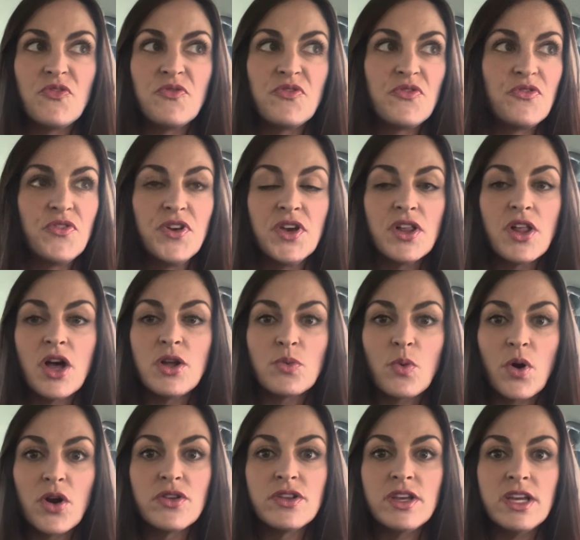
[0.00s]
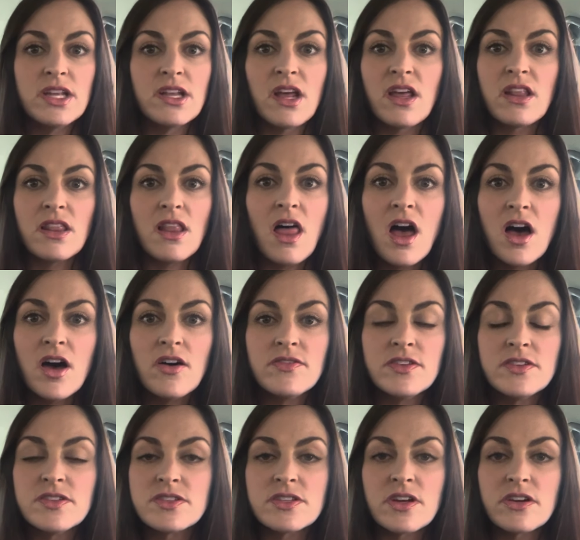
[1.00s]
feel unworthy and unloved
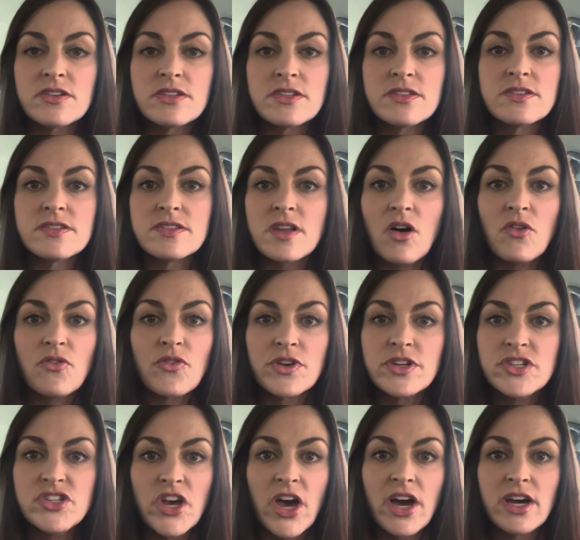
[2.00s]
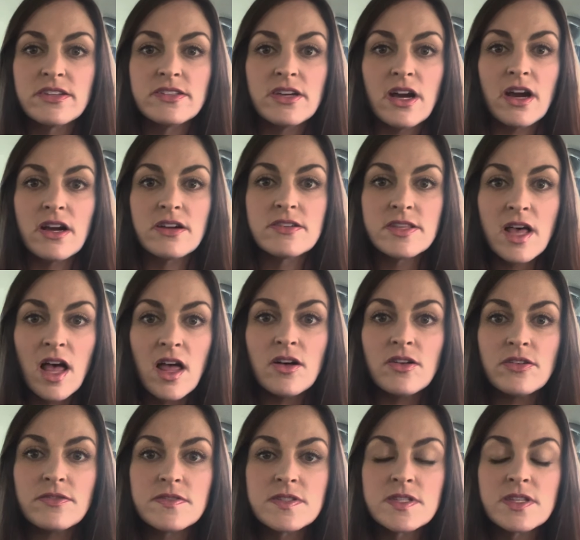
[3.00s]
and start to self-reject
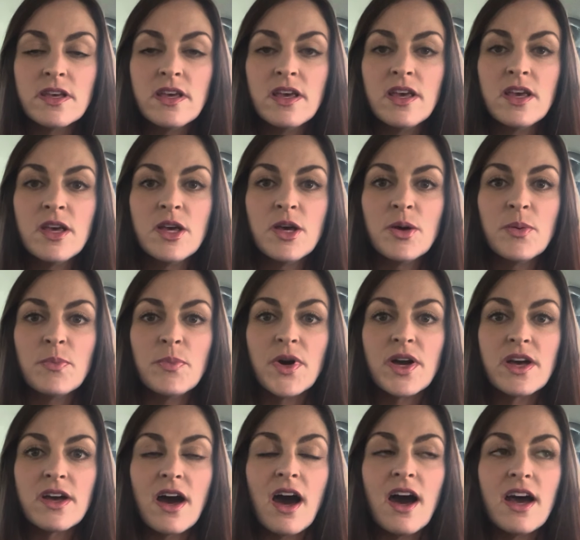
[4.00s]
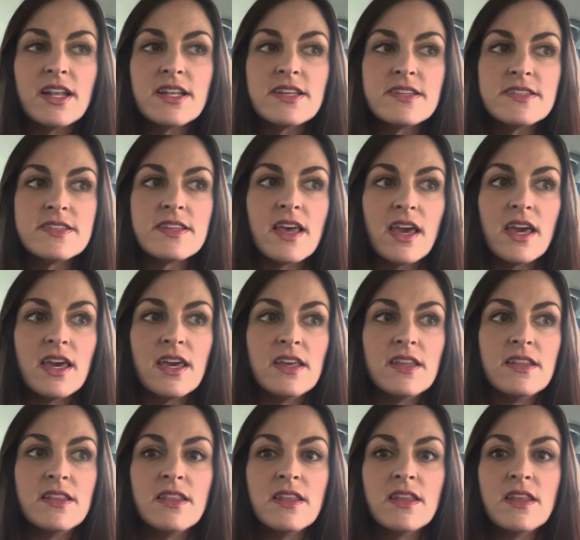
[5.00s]
ourselves. But God is
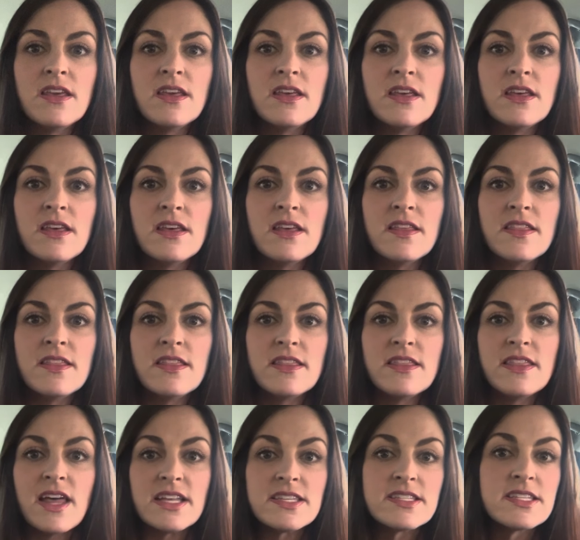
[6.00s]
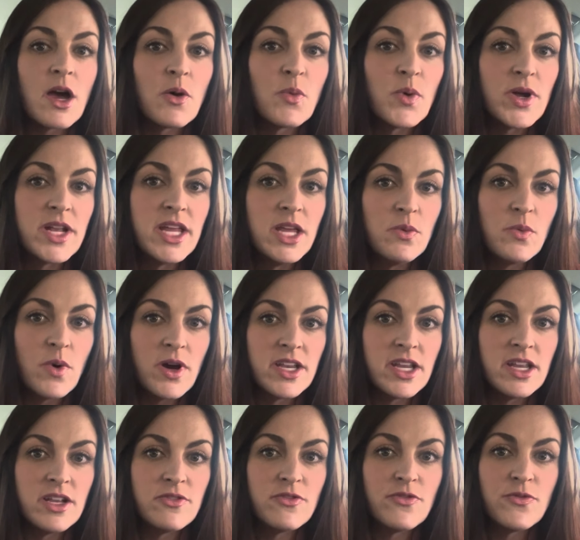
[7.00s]
saying That's not what he
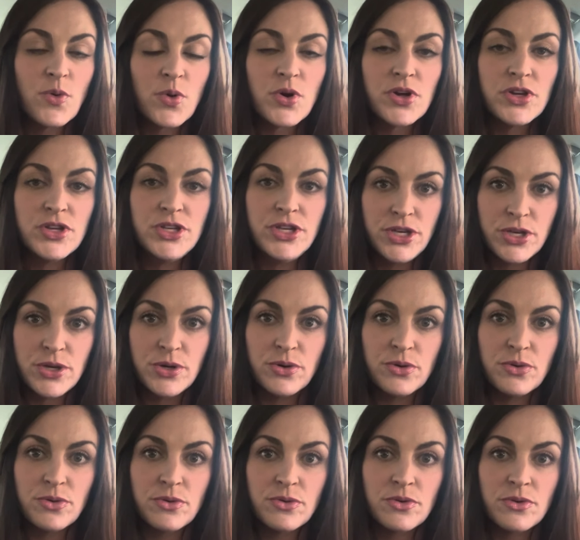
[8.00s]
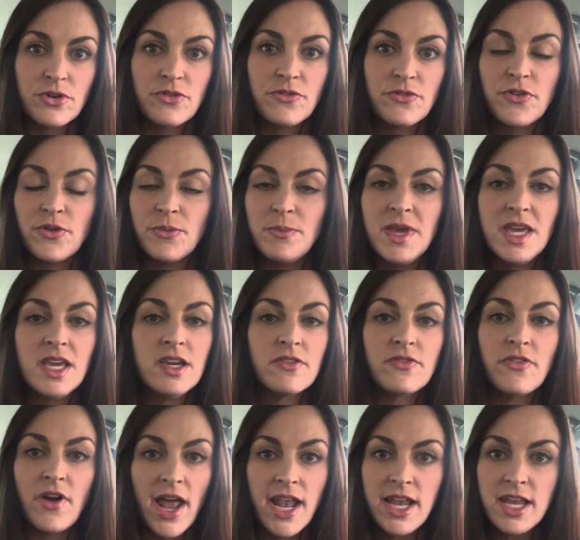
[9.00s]
wanted for you or for me or
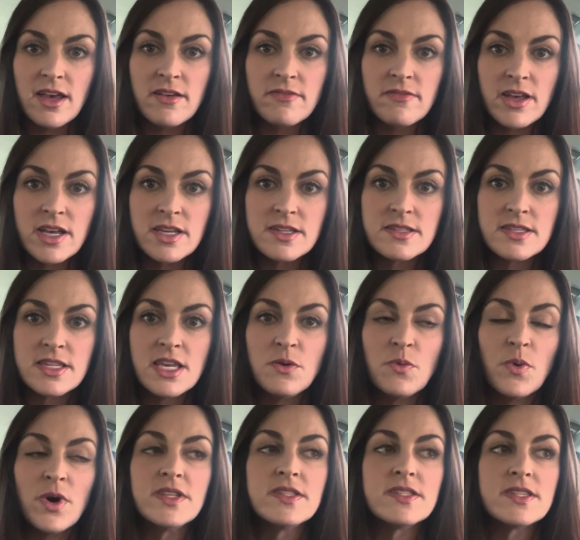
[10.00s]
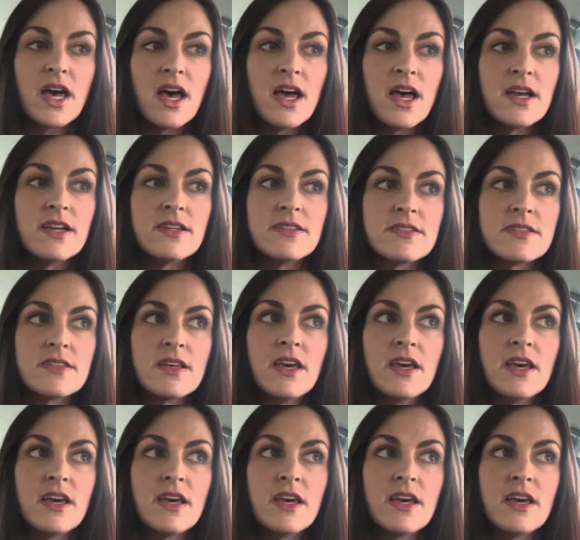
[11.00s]
for any of us. He wants us